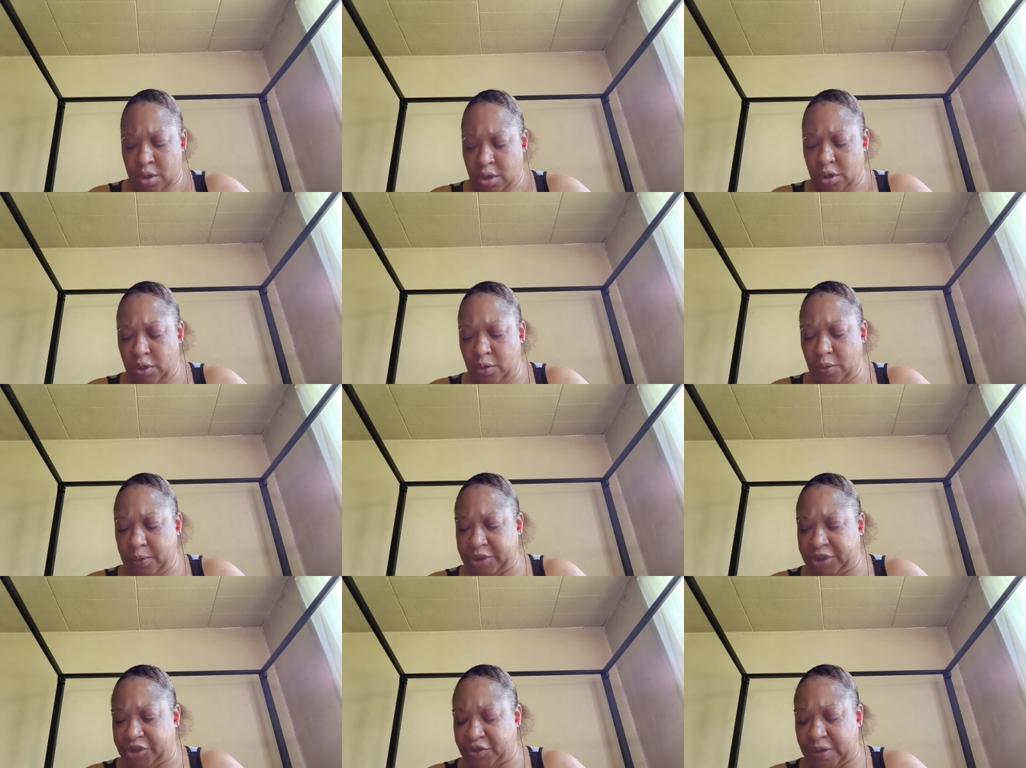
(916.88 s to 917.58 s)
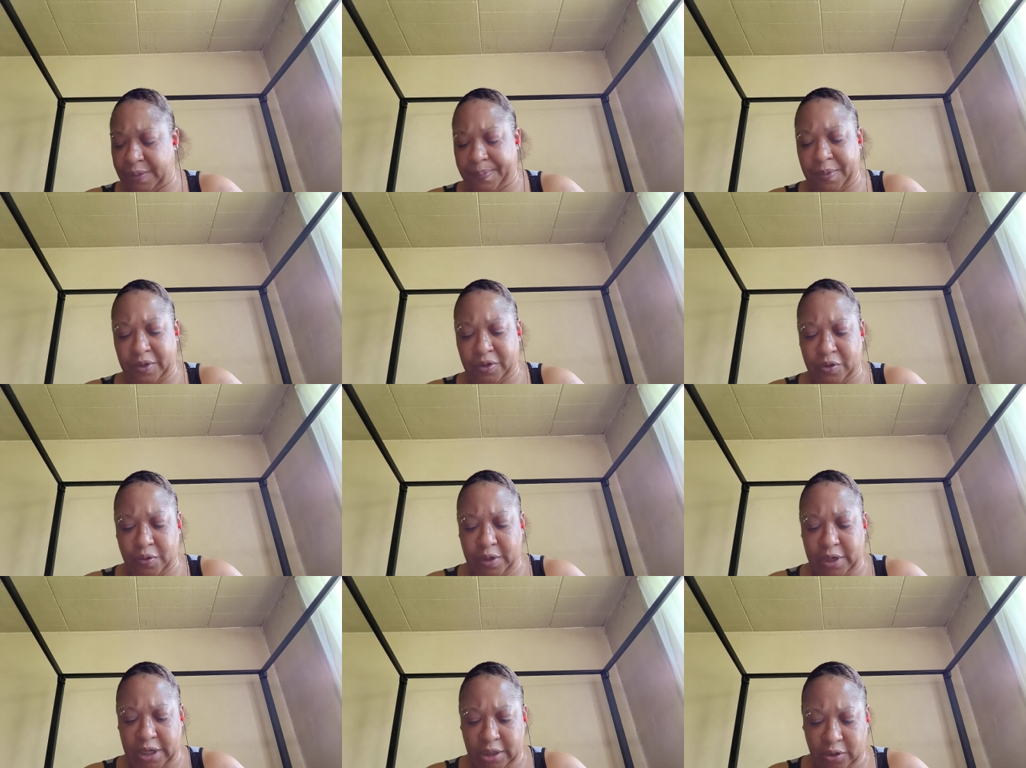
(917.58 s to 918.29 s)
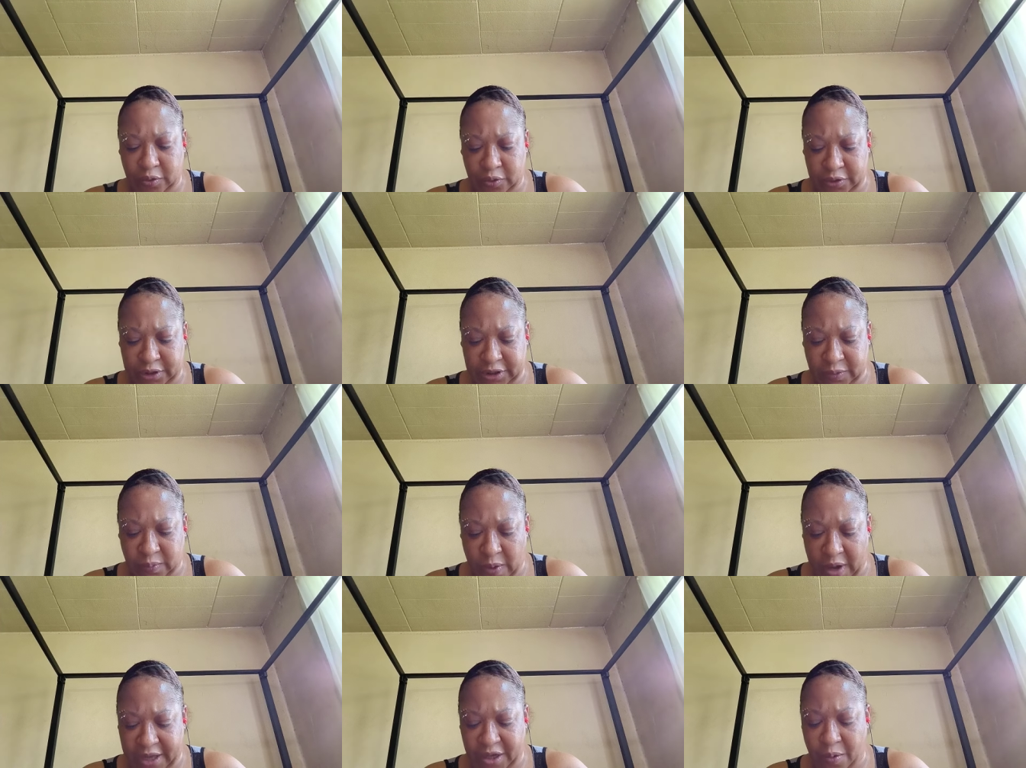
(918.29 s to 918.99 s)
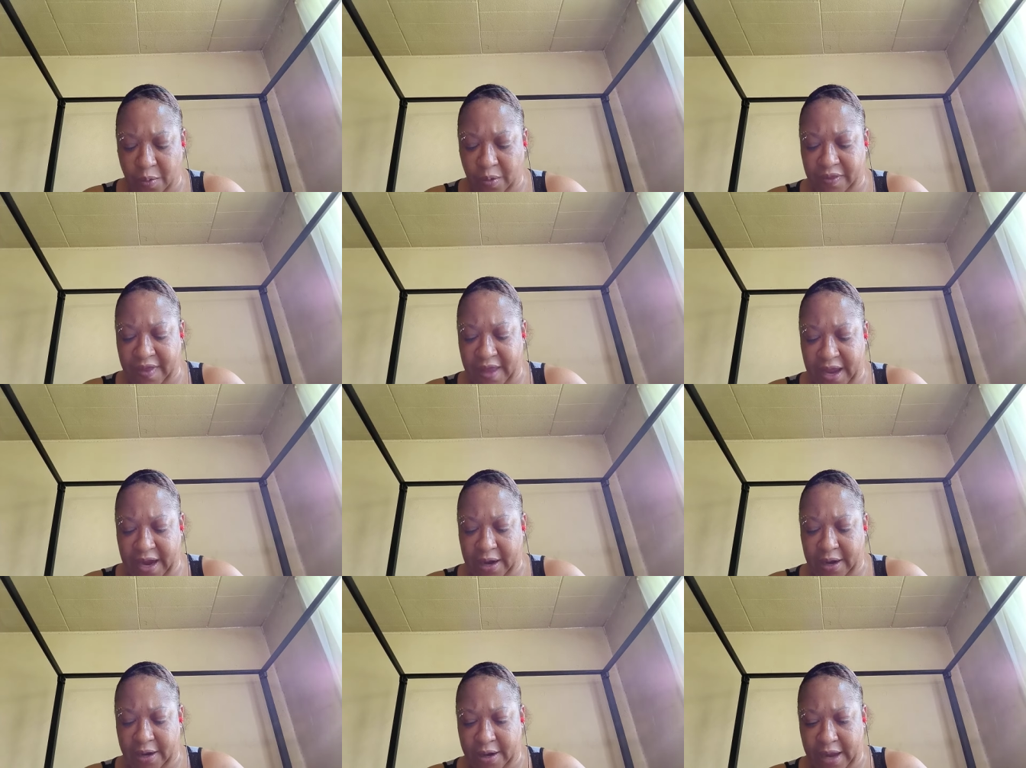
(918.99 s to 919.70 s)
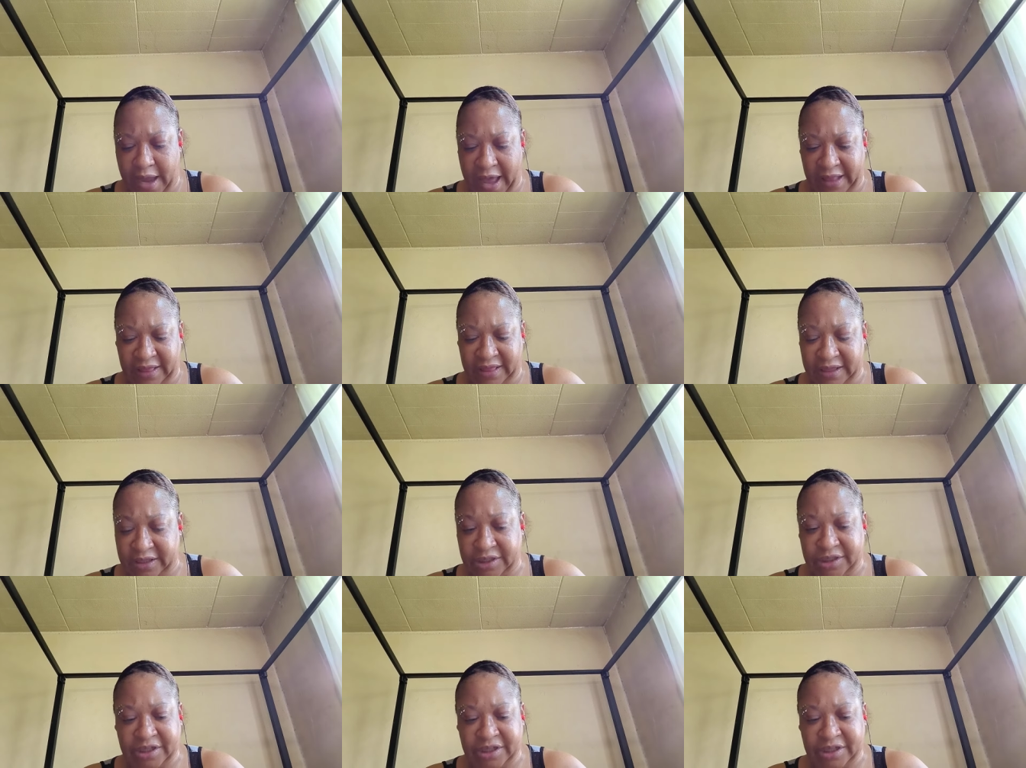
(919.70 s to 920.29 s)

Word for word: You were stripping through the illusions while you were there at this